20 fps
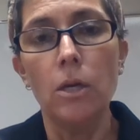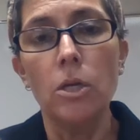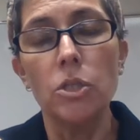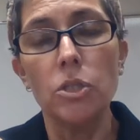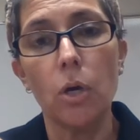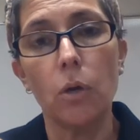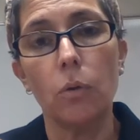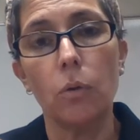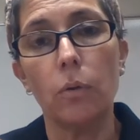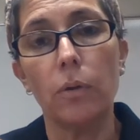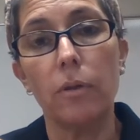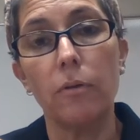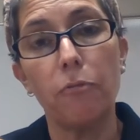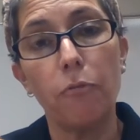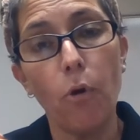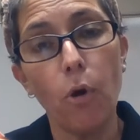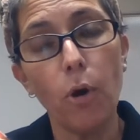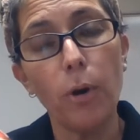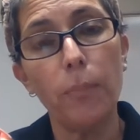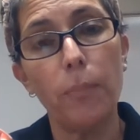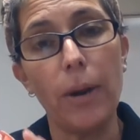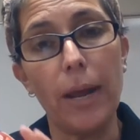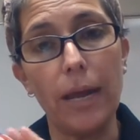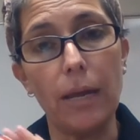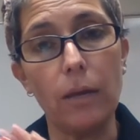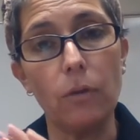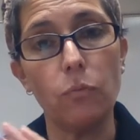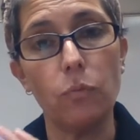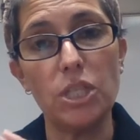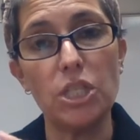So the
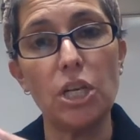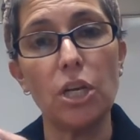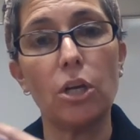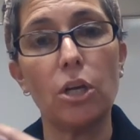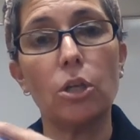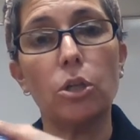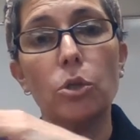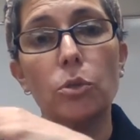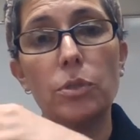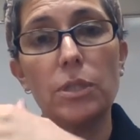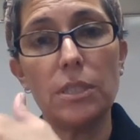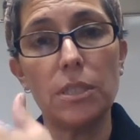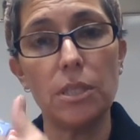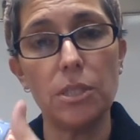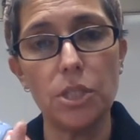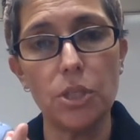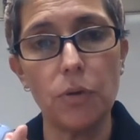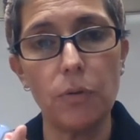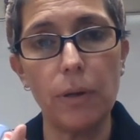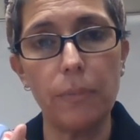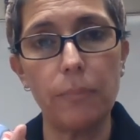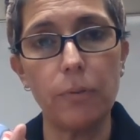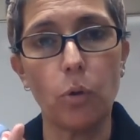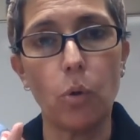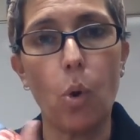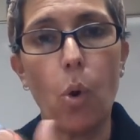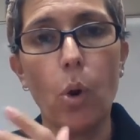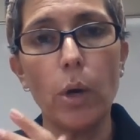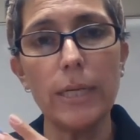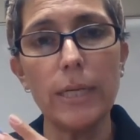forebrain, which includes the cerebral
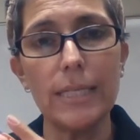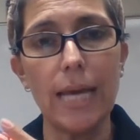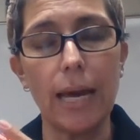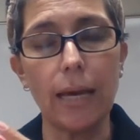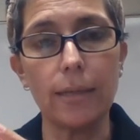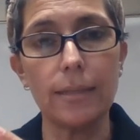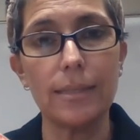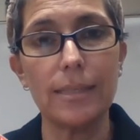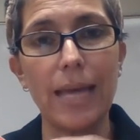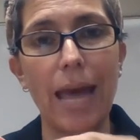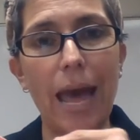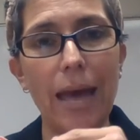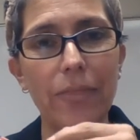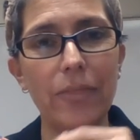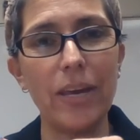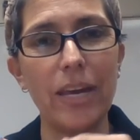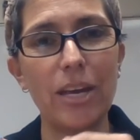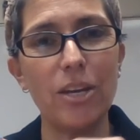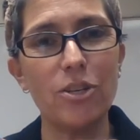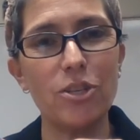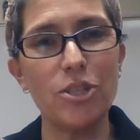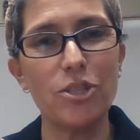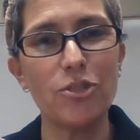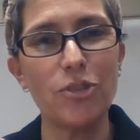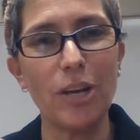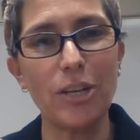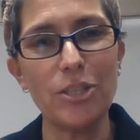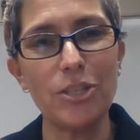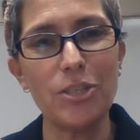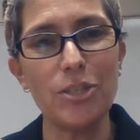cortex and the inner
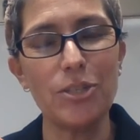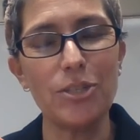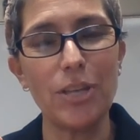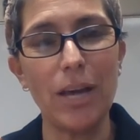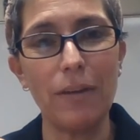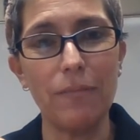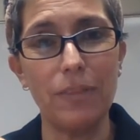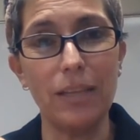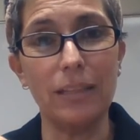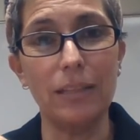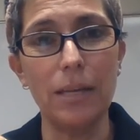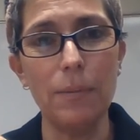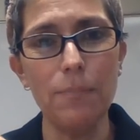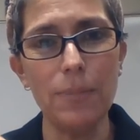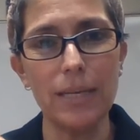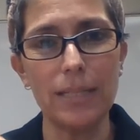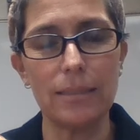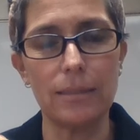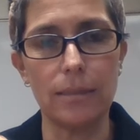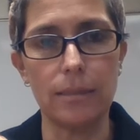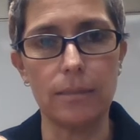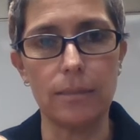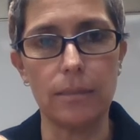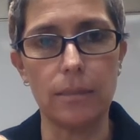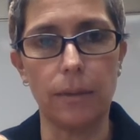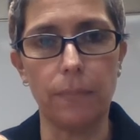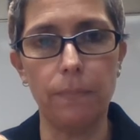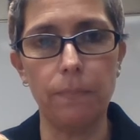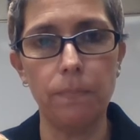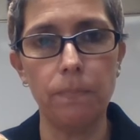structures of the limbic
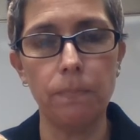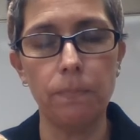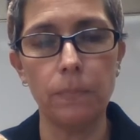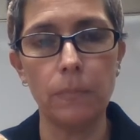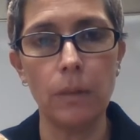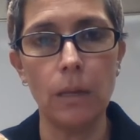system,